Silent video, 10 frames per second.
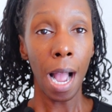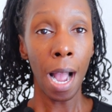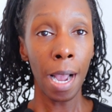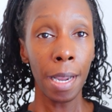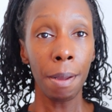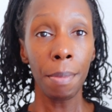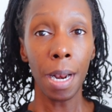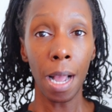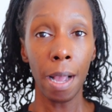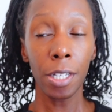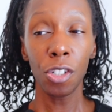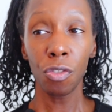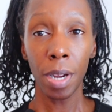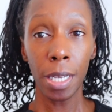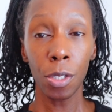I am not
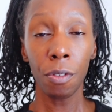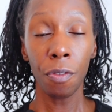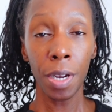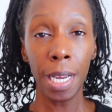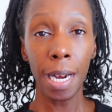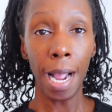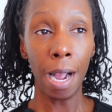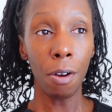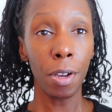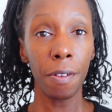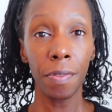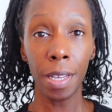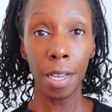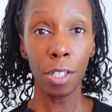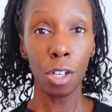stressed or freaking out if
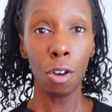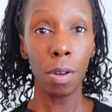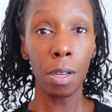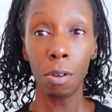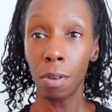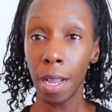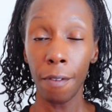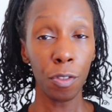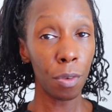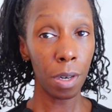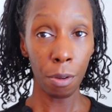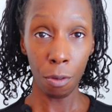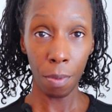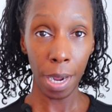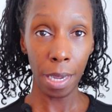things go a little left or a
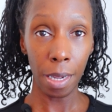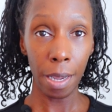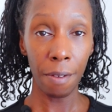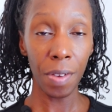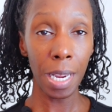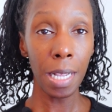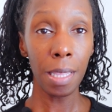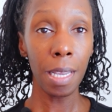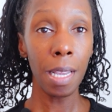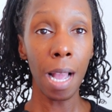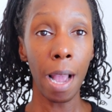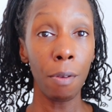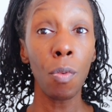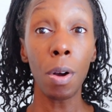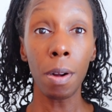little right. If anything, I
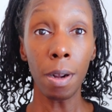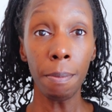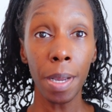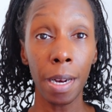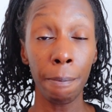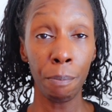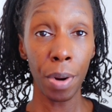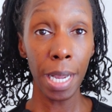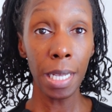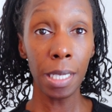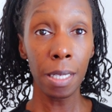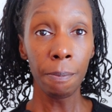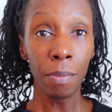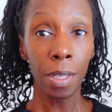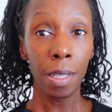welcome and embrace
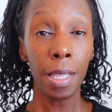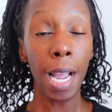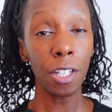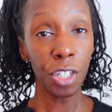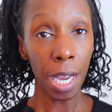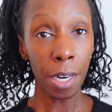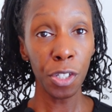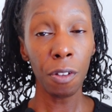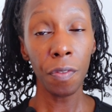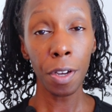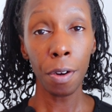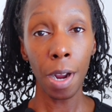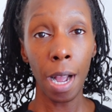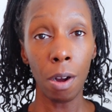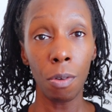that challenge to figure
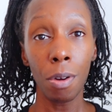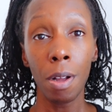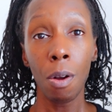out